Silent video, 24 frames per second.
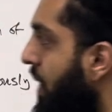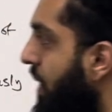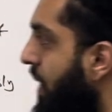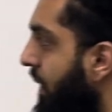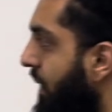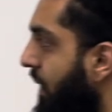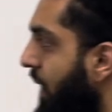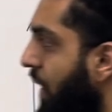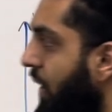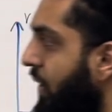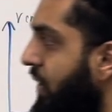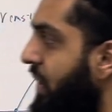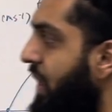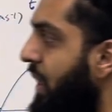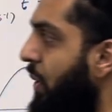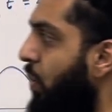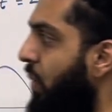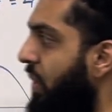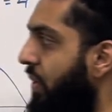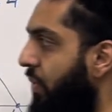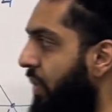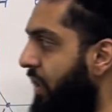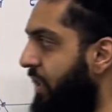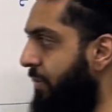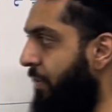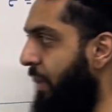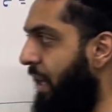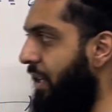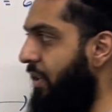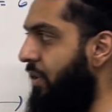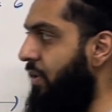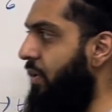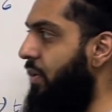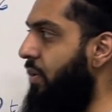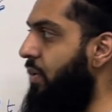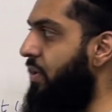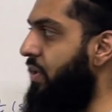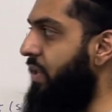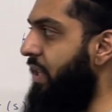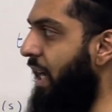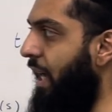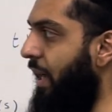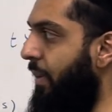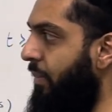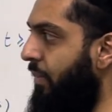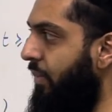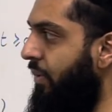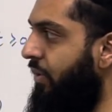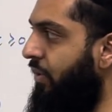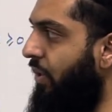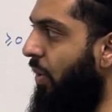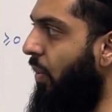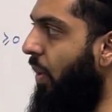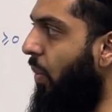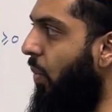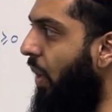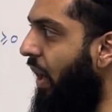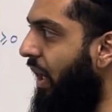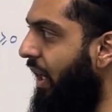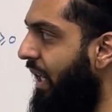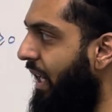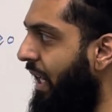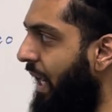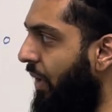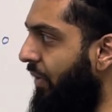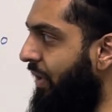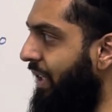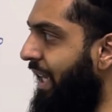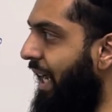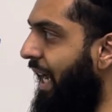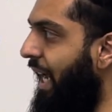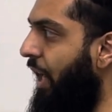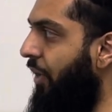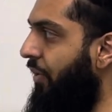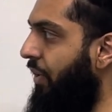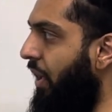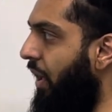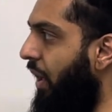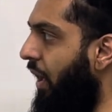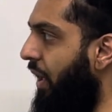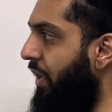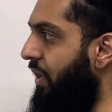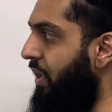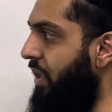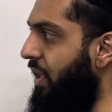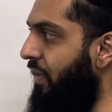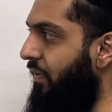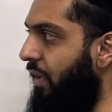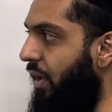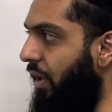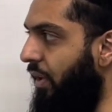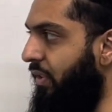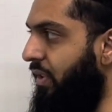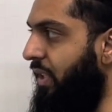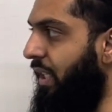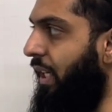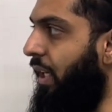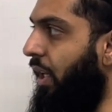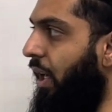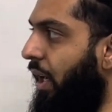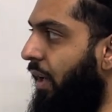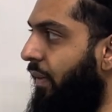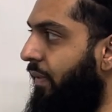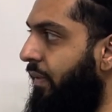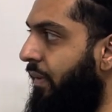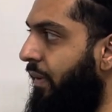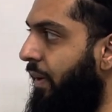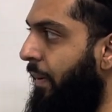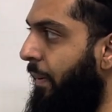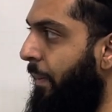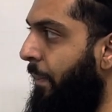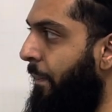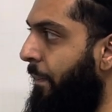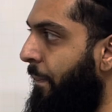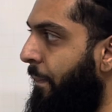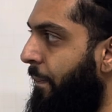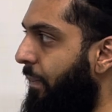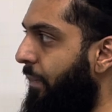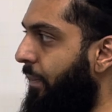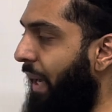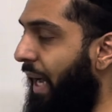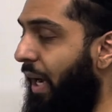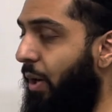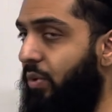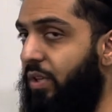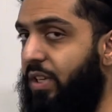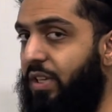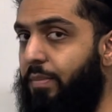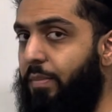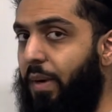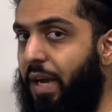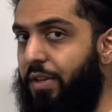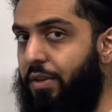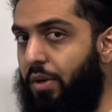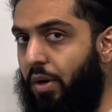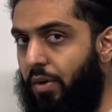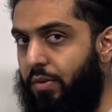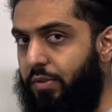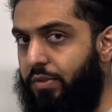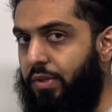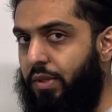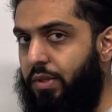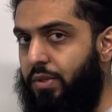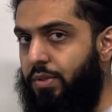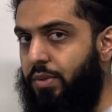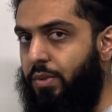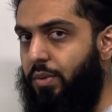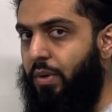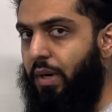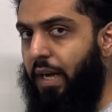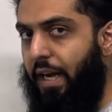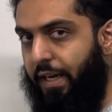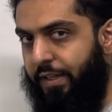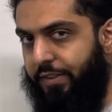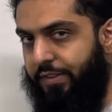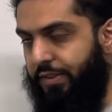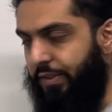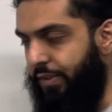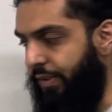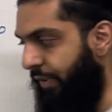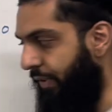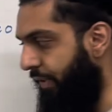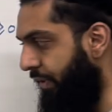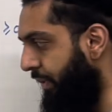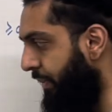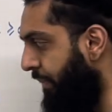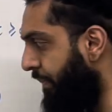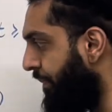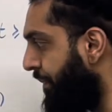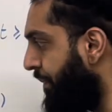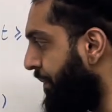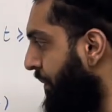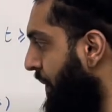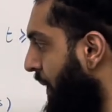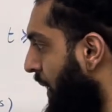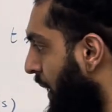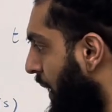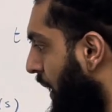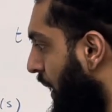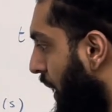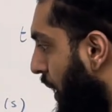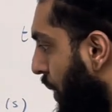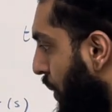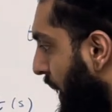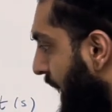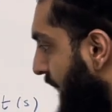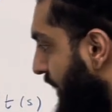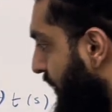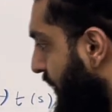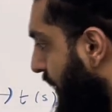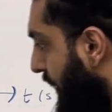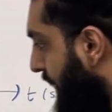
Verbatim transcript: the velocity with respect to time. So we're working out the area under the velocity curve bounded by the horizontal axis. Okay, so